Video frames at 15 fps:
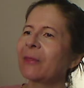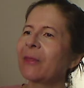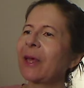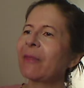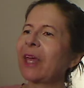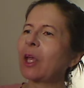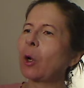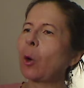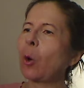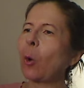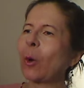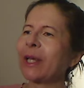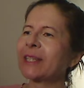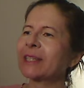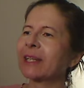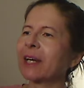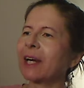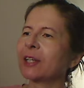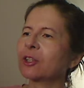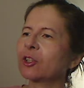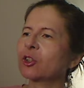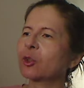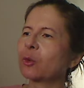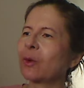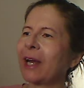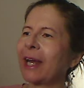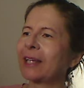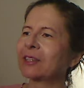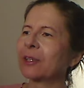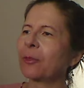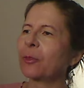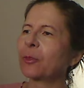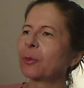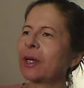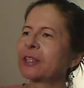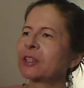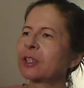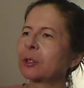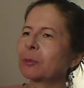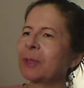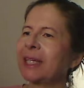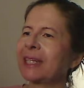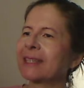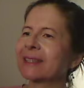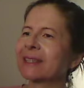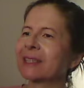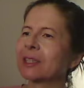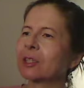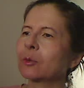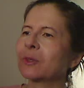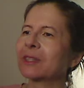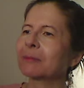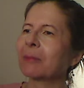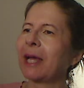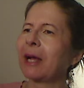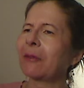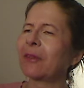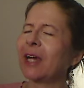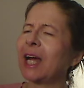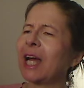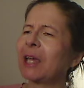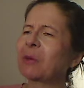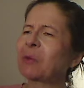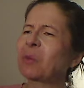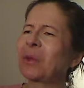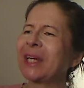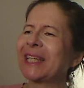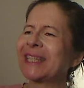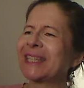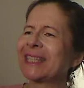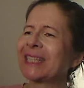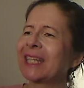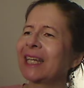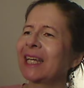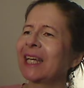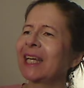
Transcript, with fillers: Then they hoisted onto Terence and thrust their penises into his mouth. I winced.